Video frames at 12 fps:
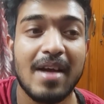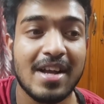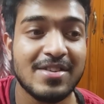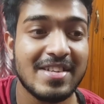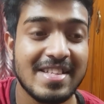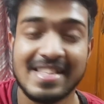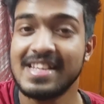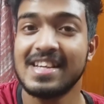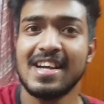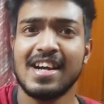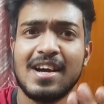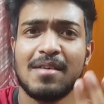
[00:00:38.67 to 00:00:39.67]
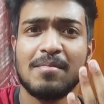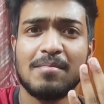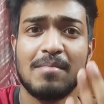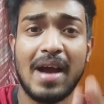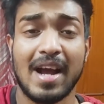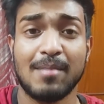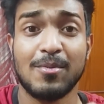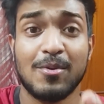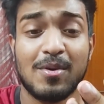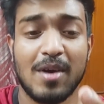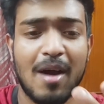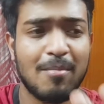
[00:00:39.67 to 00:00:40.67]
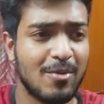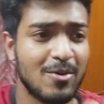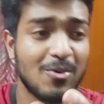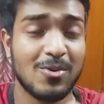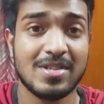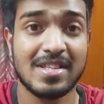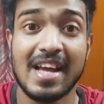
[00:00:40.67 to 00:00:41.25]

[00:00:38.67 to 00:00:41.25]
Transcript: actually seeing a MacBook up close.